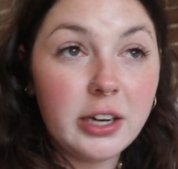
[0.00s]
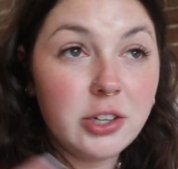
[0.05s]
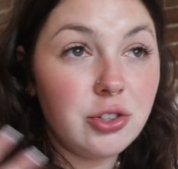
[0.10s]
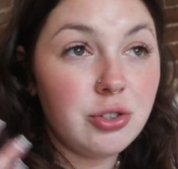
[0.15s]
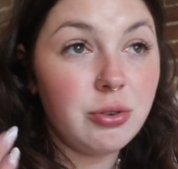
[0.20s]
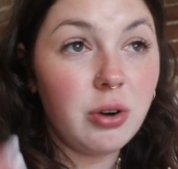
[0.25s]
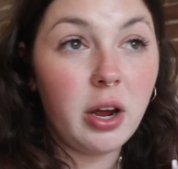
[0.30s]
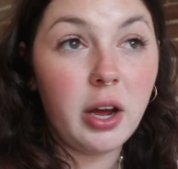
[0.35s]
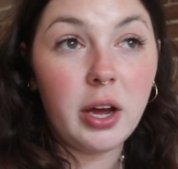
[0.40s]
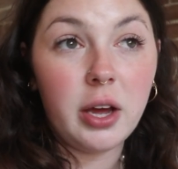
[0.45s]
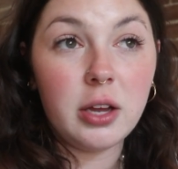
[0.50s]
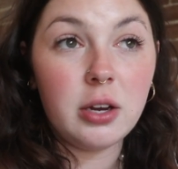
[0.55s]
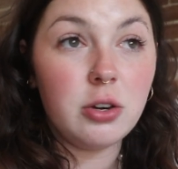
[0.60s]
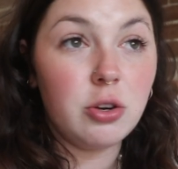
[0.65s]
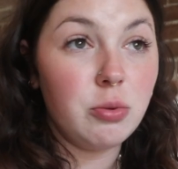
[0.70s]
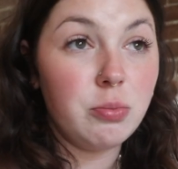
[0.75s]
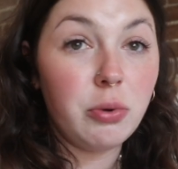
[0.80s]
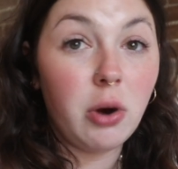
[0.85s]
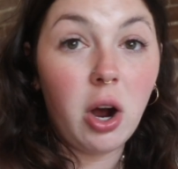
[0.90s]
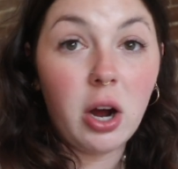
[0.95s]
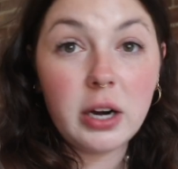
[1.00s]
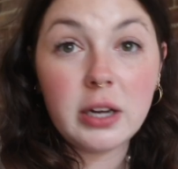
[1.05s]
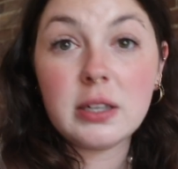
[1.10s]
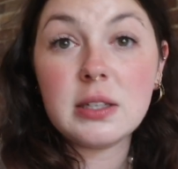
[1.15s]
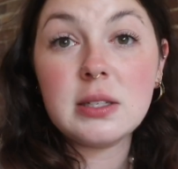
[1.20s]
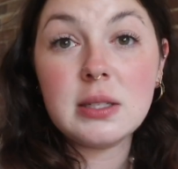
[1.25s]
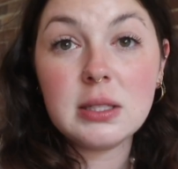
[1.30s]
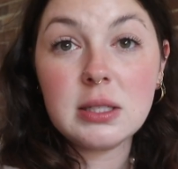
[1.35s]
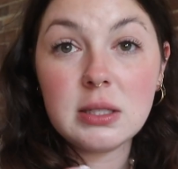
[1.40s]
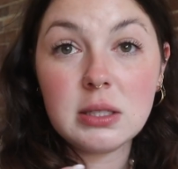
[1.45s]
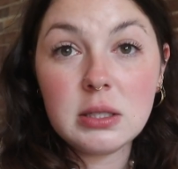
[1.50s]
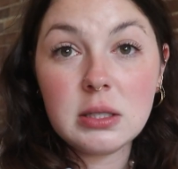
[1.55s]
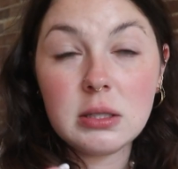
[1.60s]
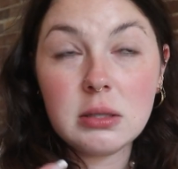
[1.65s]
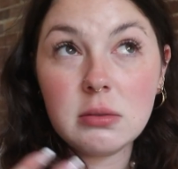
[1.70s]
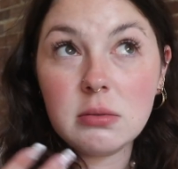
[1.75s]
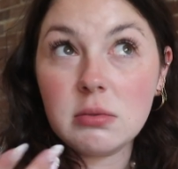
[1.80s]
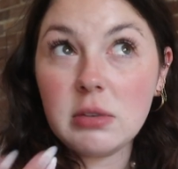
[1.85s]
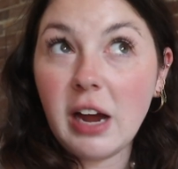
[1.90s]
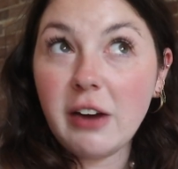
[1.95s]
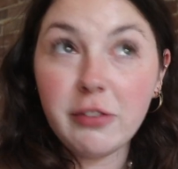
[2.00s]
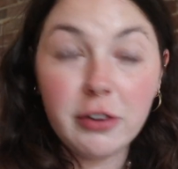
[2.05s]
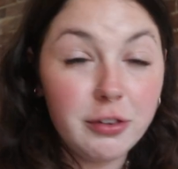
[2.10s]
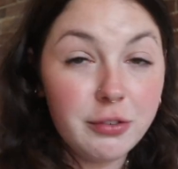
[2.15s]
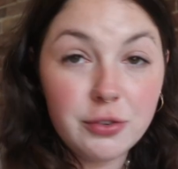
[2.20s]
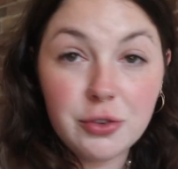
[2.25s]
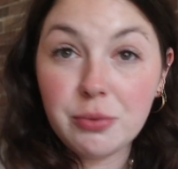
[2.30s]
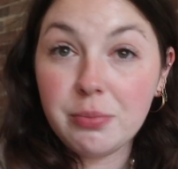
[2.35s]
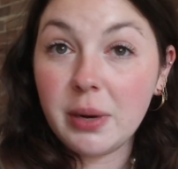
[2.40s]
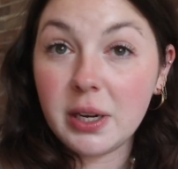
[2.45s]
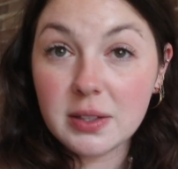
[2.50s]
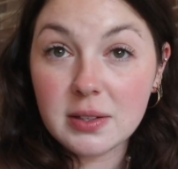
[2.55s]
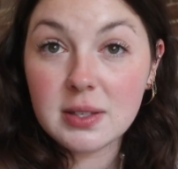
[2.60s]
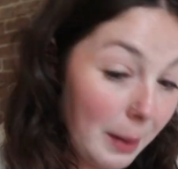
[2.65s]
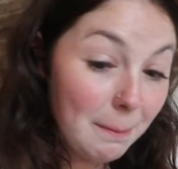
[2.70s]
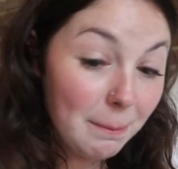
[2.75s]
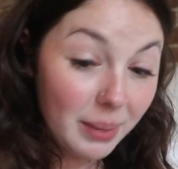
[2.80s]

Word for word: try new products every few months,